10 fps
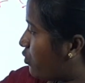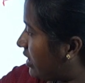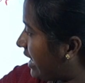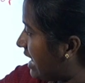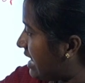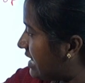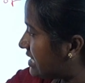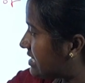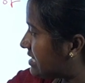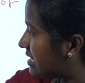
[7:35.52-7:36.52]
what? A
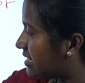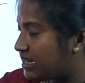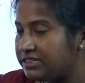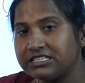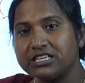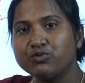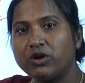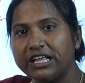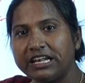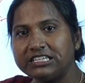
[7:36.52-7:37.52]
list. This is
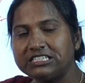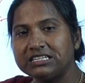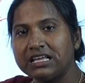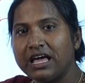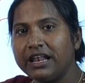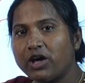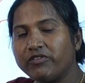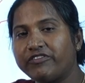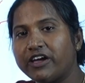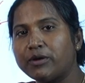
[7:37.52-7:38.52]
what? A list. Now
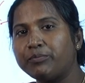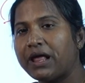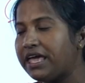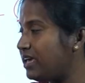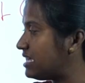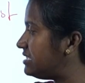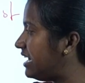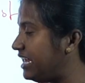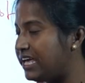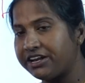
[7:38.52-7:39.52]
if I am applying a
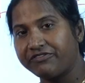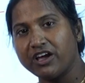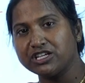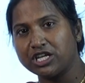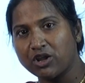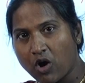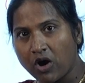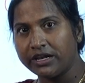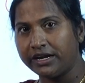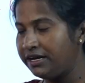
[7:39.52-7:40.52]
CDR function
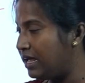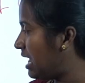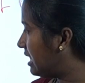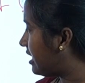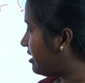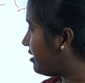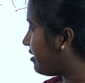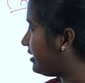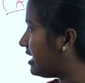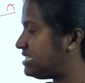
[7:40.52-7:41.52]
on it, then it
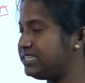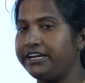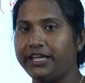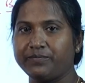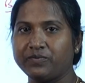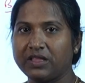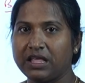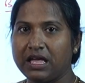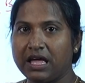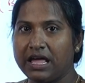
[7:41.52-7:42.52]
returns CD.
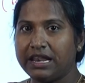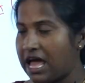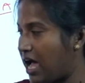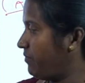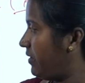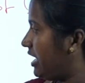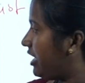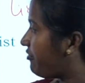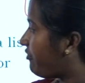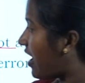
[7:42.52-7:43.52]
Now
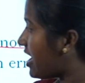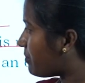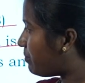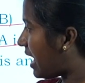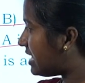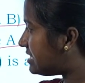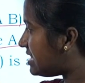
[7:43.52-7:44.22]
if I apply